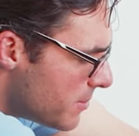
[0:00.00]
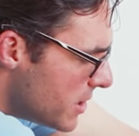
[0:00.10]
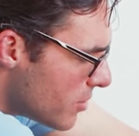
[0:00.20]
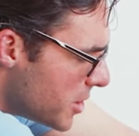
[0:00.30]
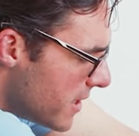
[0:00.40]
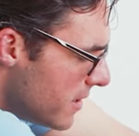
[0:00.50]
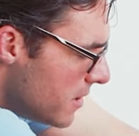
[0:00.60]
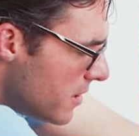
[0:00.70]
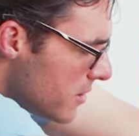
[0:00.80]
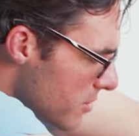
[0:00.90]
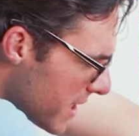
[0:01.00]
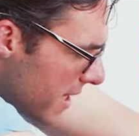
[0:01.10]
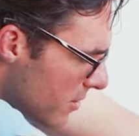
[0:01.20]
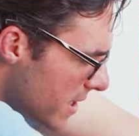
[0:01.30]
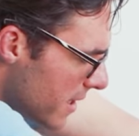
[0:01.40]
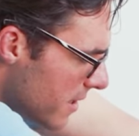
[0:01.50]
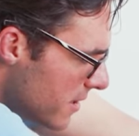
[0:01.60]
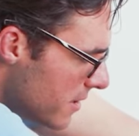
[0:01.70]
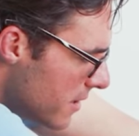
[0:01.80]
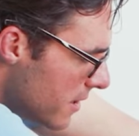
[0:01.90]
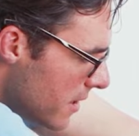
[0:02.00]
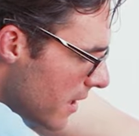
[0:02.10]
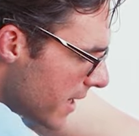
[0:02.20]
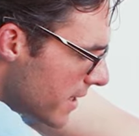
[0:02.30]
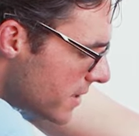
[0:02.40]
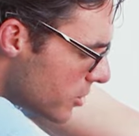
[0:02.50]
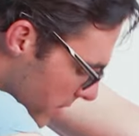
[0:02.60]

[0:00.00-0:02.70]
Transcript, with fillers: and then do a gentle stretch to loosen it up.